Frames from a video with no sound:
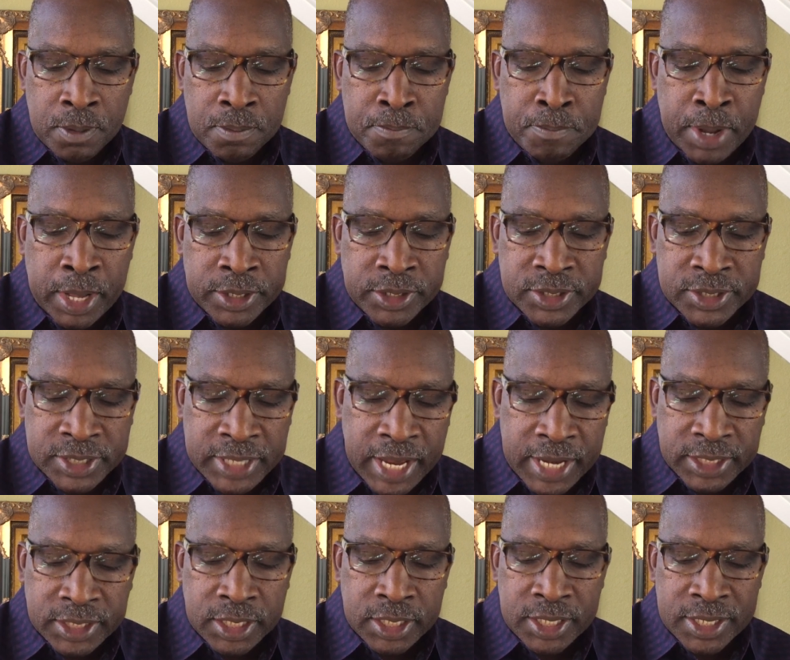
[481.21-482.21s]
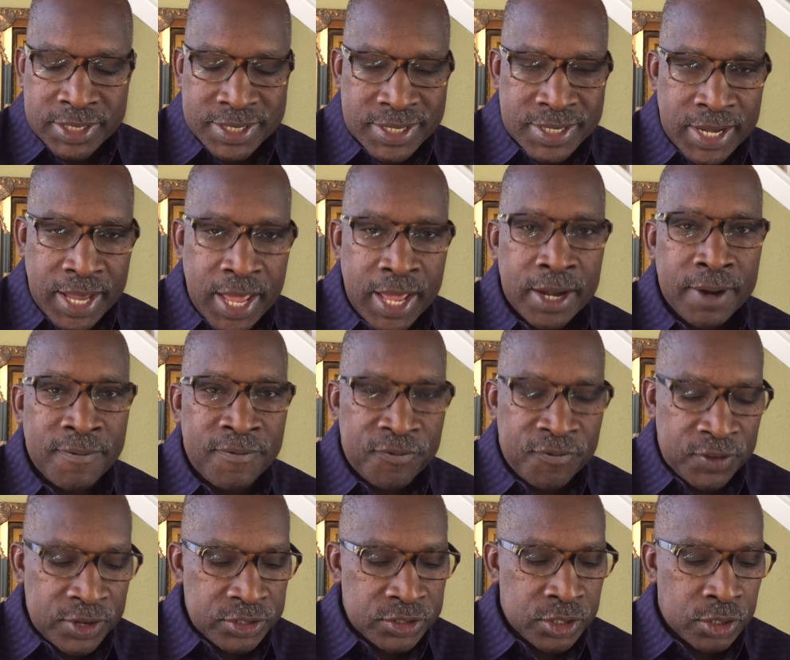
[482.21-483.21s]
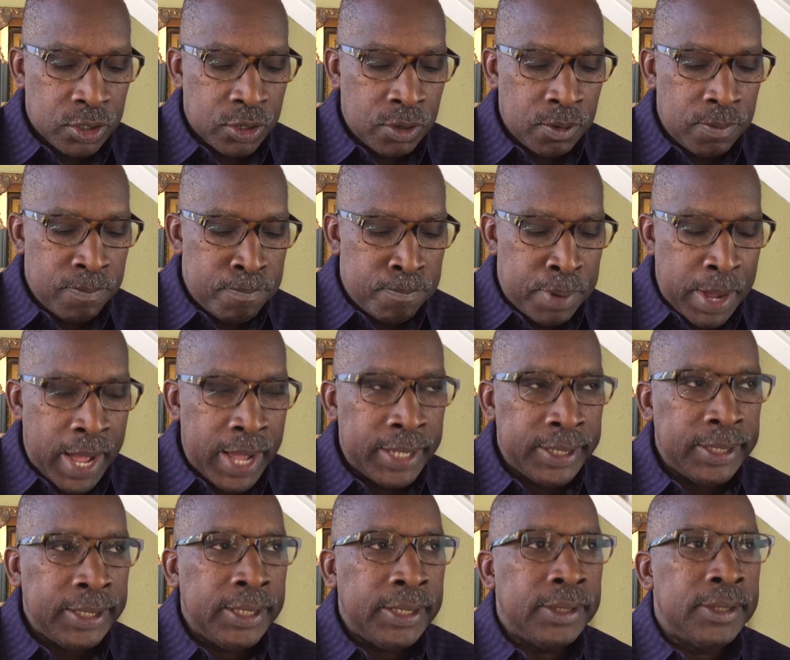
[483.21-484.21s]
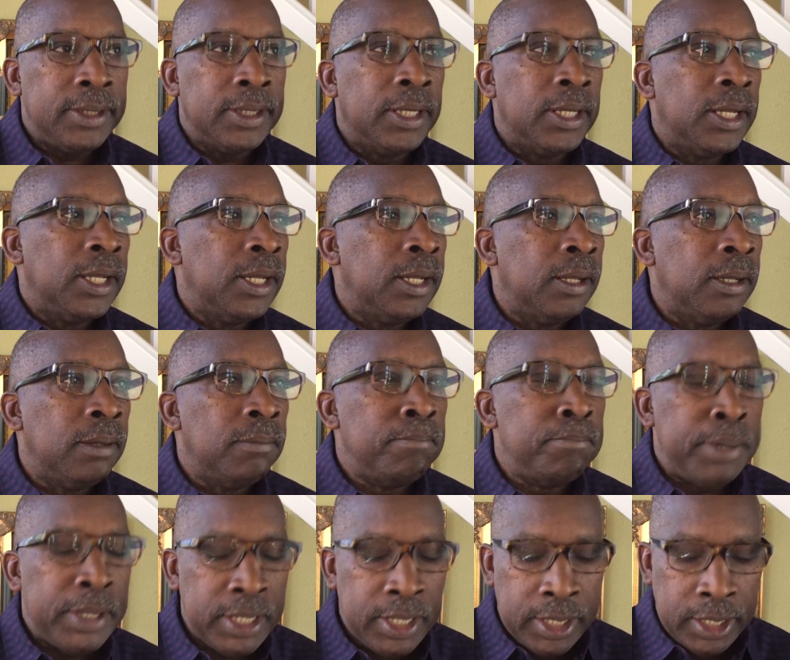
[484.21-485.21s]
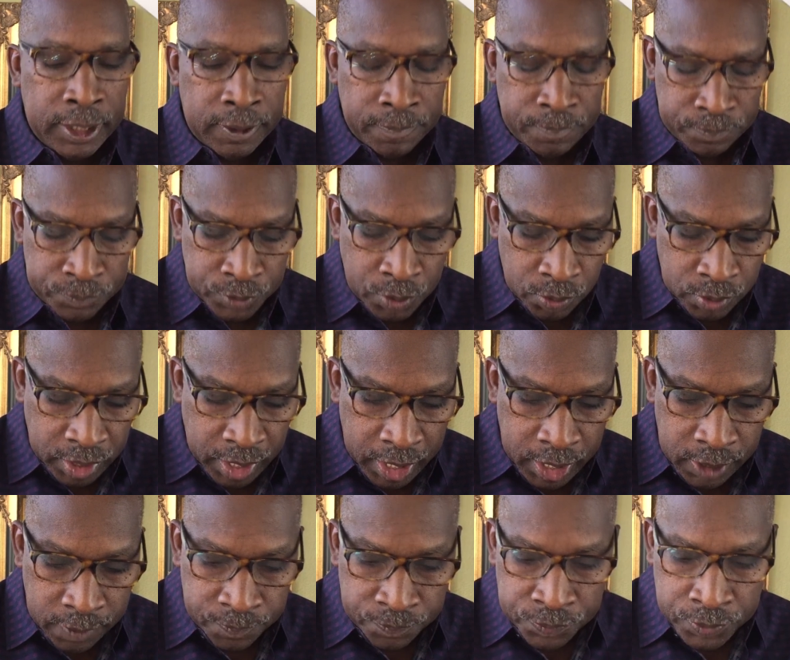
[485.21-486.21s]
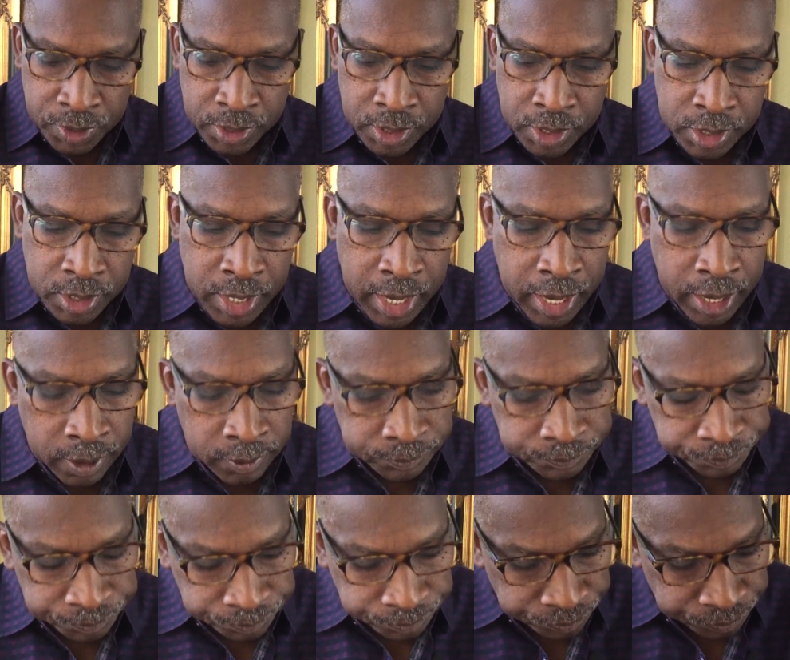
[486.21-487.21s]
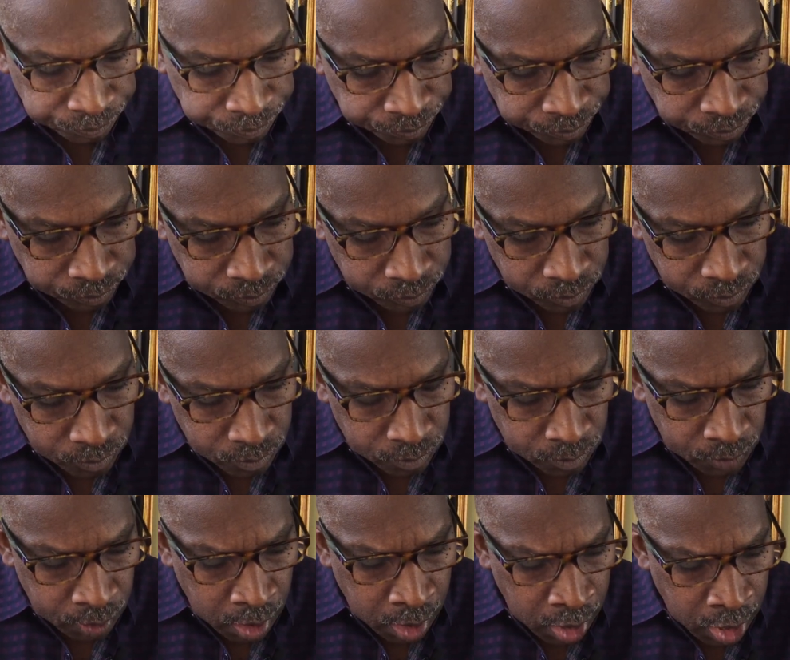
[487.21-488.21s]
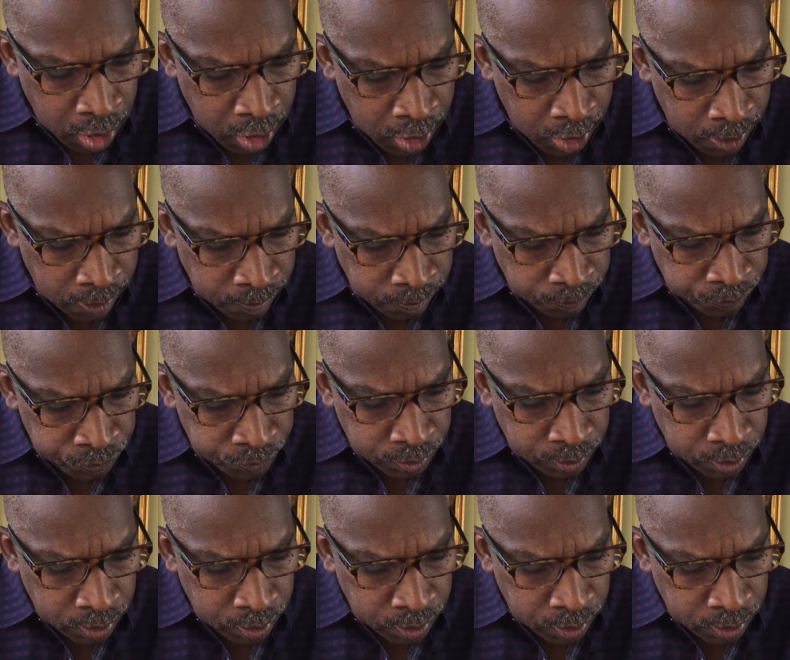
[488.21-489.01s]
but Satan is not a physical bodied being. Okay, now I